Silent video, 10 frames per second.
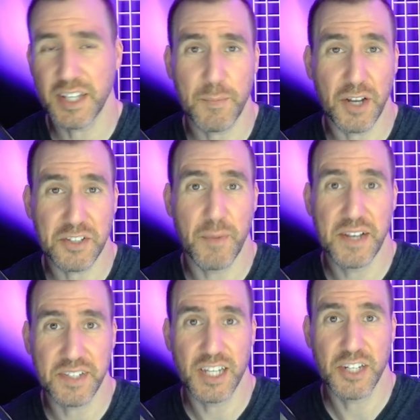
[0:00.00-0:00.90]
keep
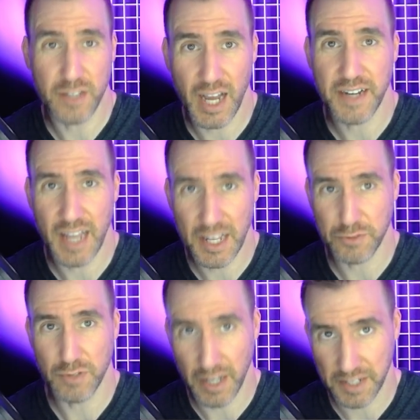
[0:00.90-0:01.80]
customizing each line as
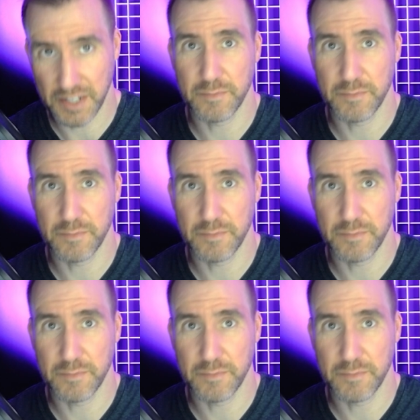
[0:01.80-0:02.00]
you like.